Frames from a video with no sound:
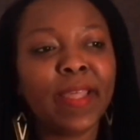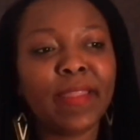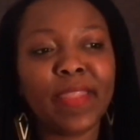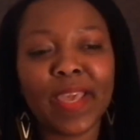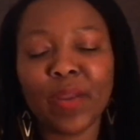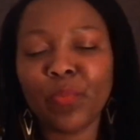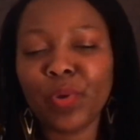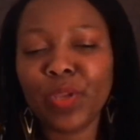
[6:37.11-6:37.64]

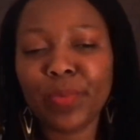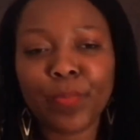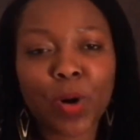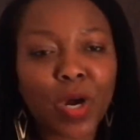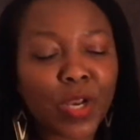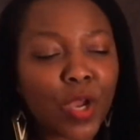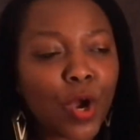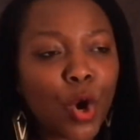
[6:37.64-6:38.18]
Then we
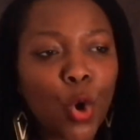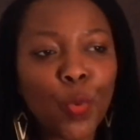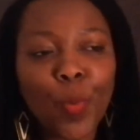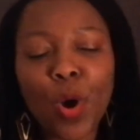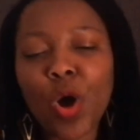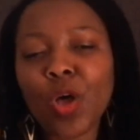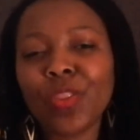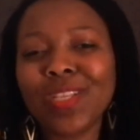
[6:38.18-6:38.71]
bought a home.
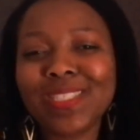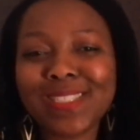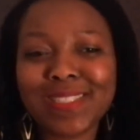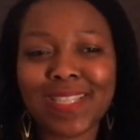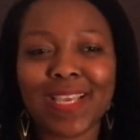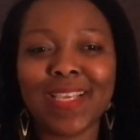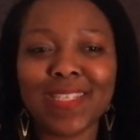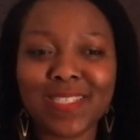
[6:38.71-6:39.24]
All these
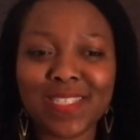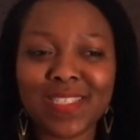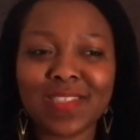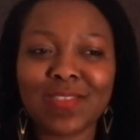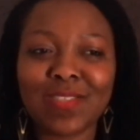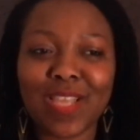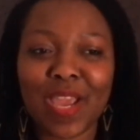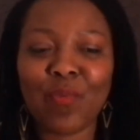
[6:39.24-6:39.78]
things,
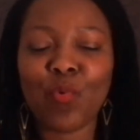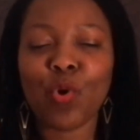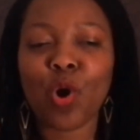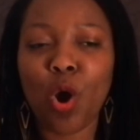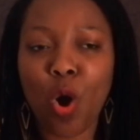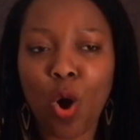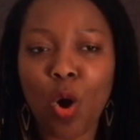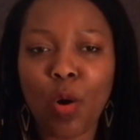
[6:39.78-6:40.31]
they were
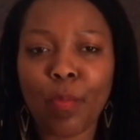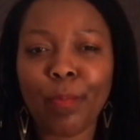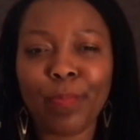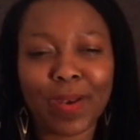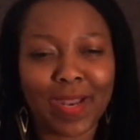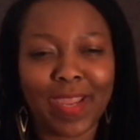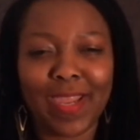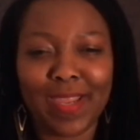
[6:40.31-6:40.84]
all
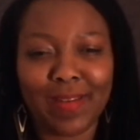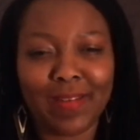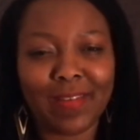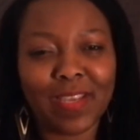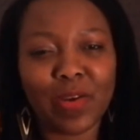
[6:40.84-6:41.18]
planned.